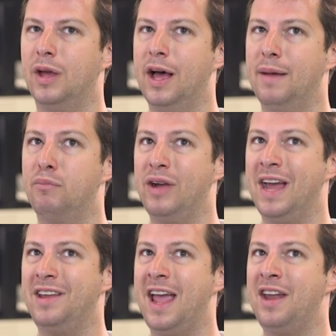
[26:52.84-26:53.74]
uh,
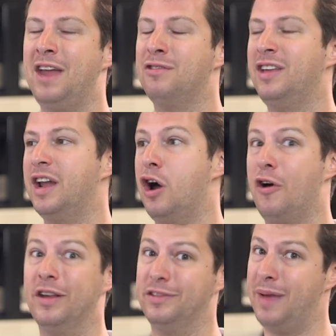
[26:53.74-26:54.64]
Brienne can't intercede on
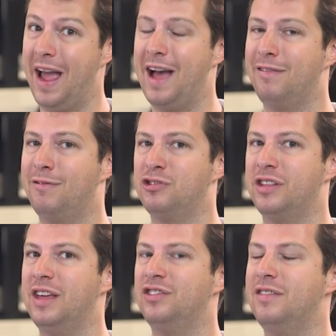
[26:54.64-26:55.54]
Arya's behalf, which
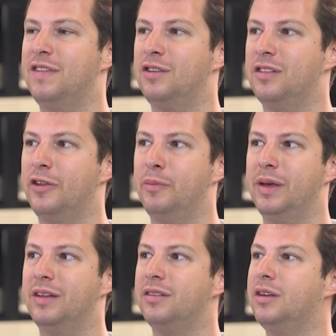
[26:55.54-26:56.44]
I think she fears a little bit.